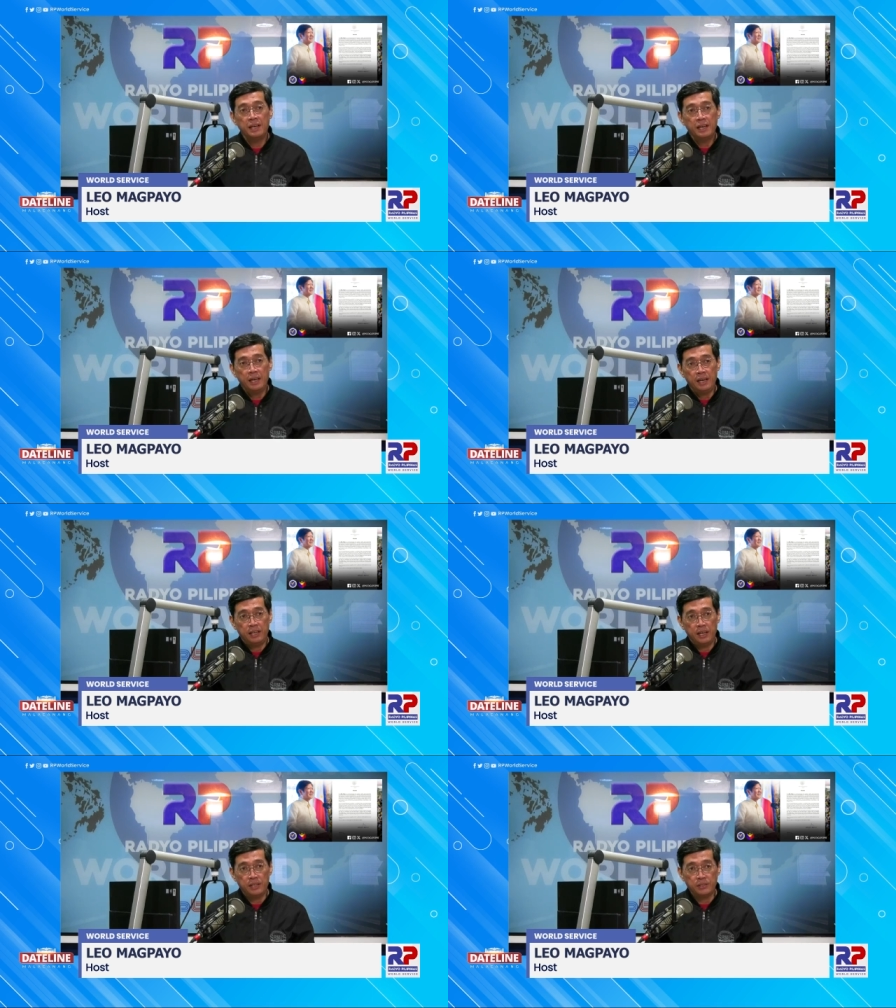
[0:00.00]

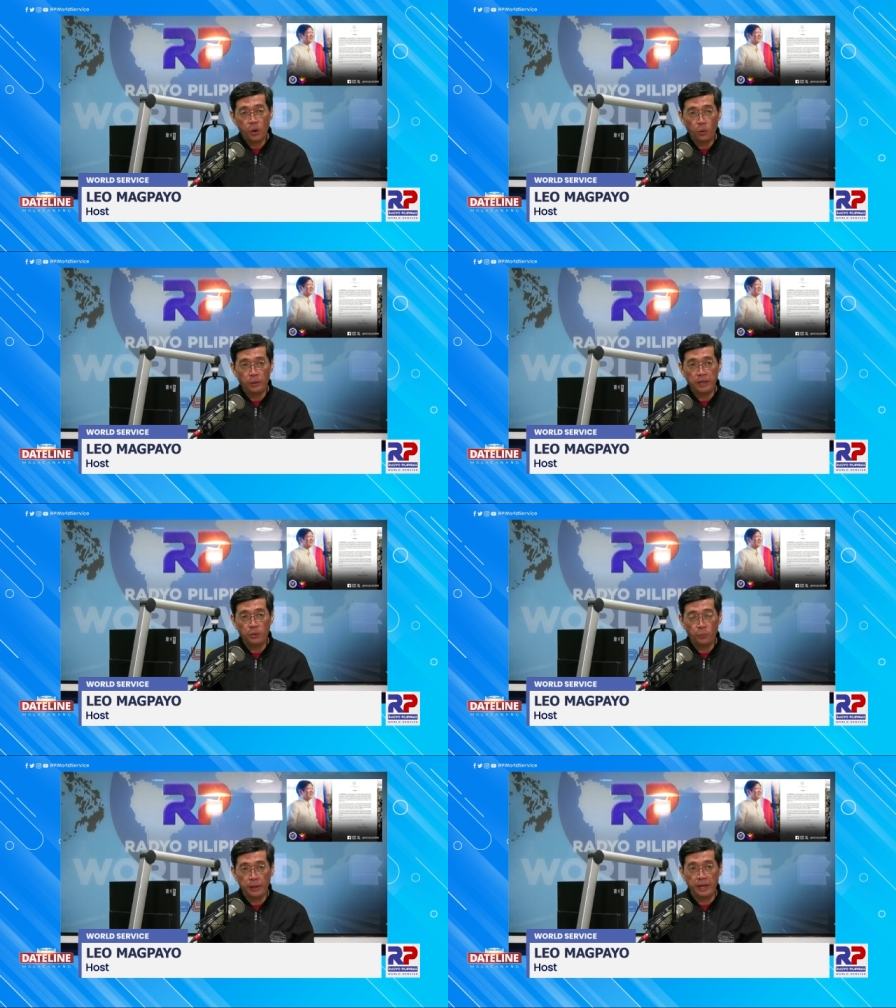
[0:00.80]
In his Holy
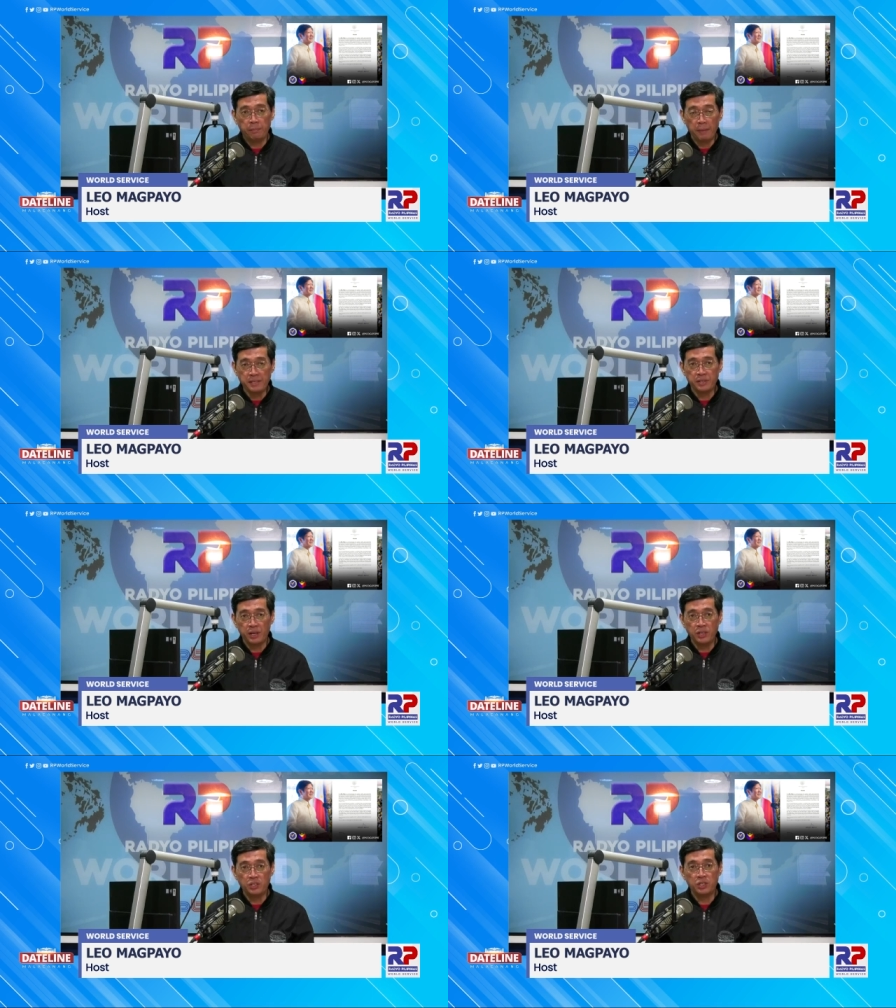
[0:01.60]
Week
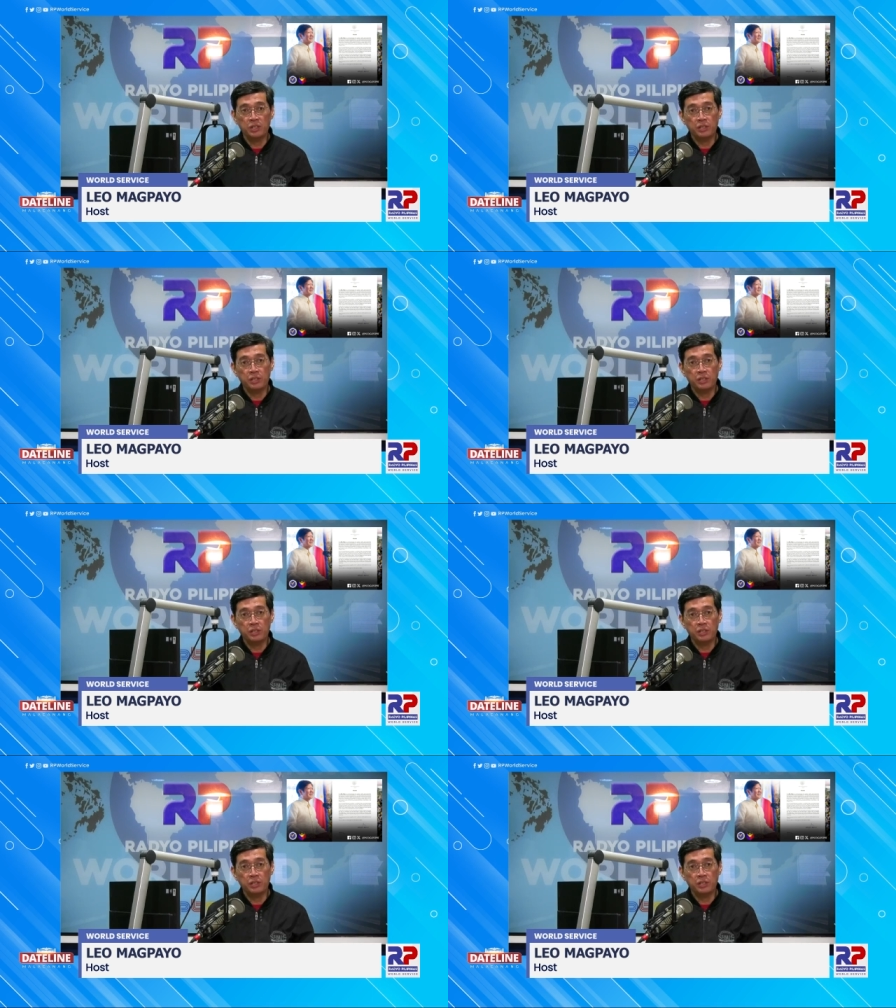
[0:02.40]
message,